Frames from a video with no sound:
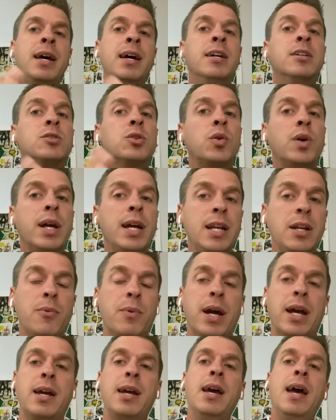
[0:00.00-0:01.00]
So
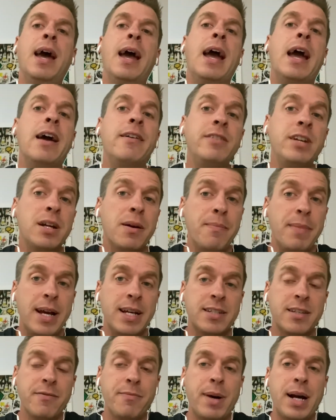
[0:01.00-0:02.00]
anyway, having a
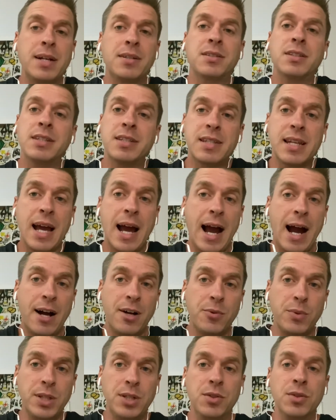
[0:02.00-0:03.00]
massive buyer's list, how do
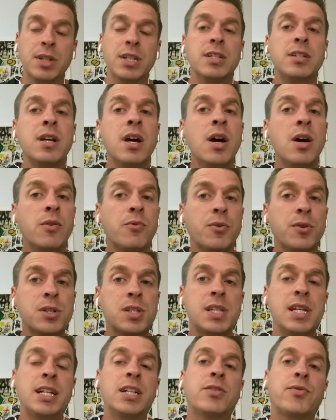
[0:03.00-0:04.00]
we do this? First
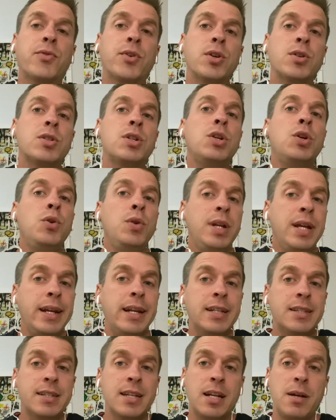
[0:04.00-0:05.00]
things first, you need to
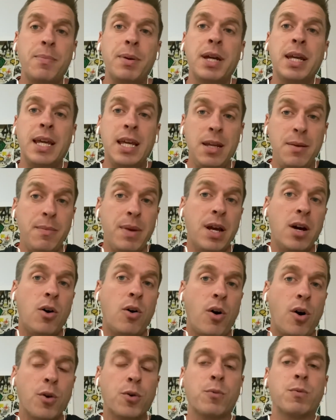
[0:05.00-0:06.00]
set up an email
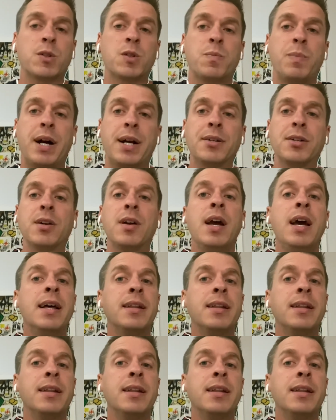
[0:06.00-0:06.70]
autoresponder.